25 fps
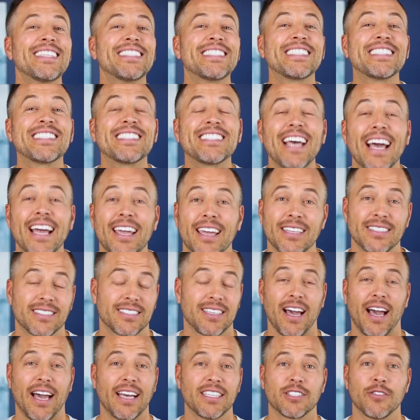seconds,
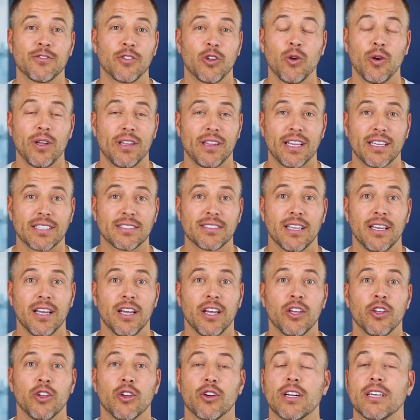guys, of doing this,
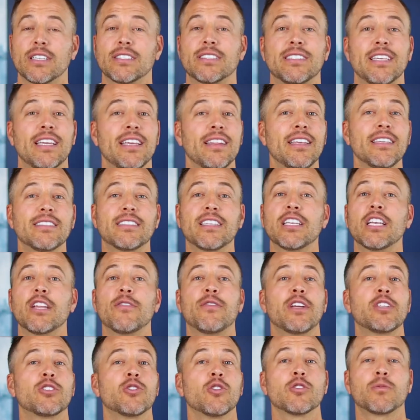you're gonna see these
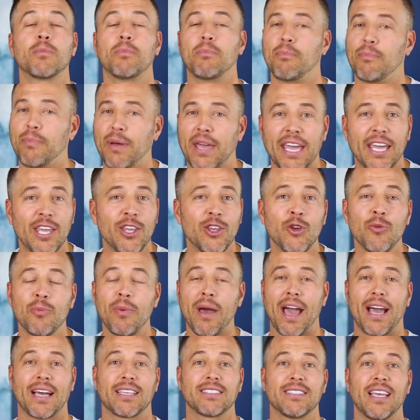individuals ping you
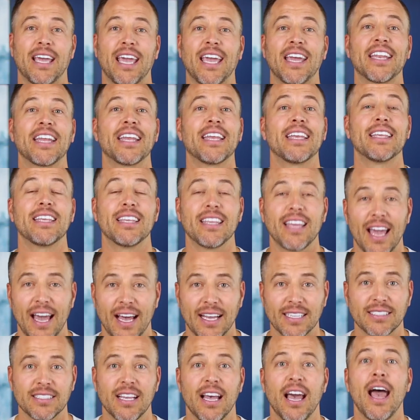back saying,
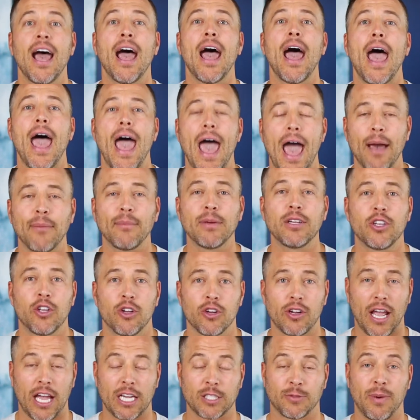yes, add me to
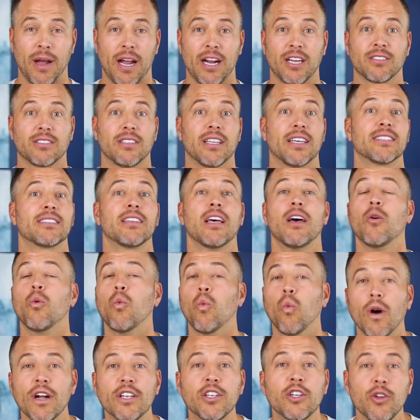your cash buyers list.
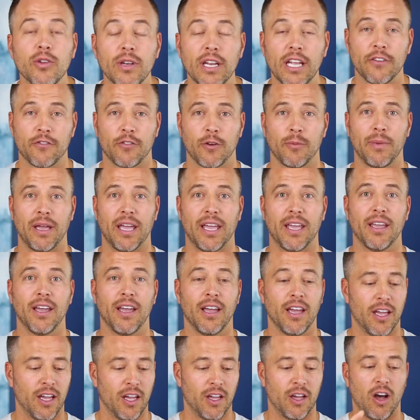What do you need from me?
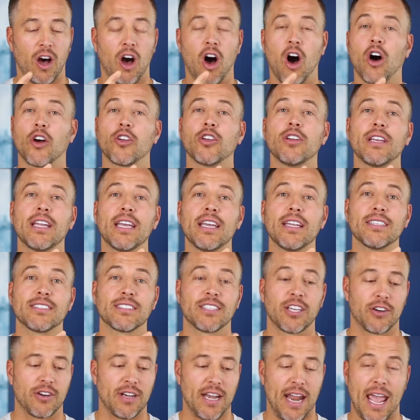All you need is
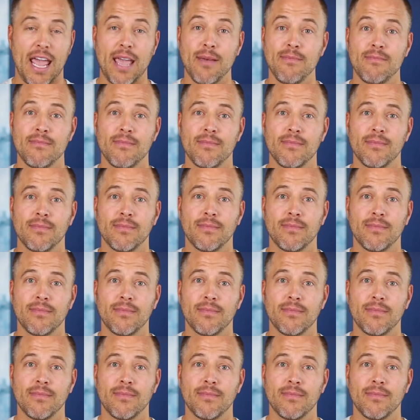their name,